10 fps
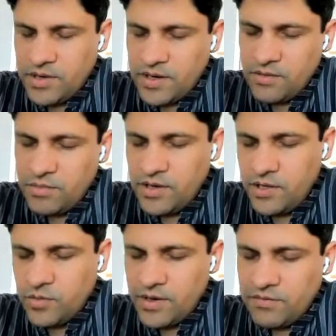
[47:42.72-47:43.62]
But
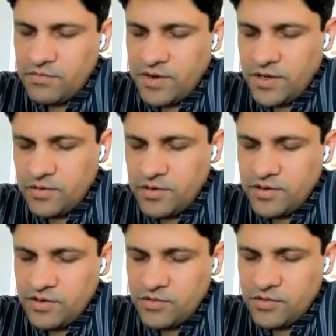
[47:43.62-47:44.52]
ultimately, you will have to find
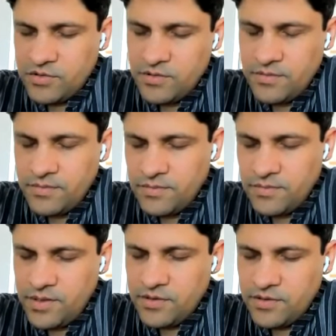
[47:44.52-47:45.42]
your resolution.
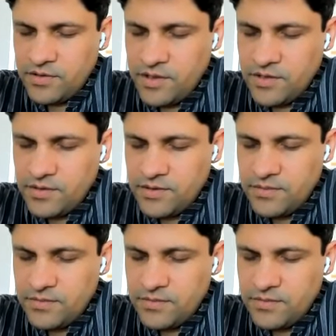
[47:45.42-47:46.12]
These are just hints.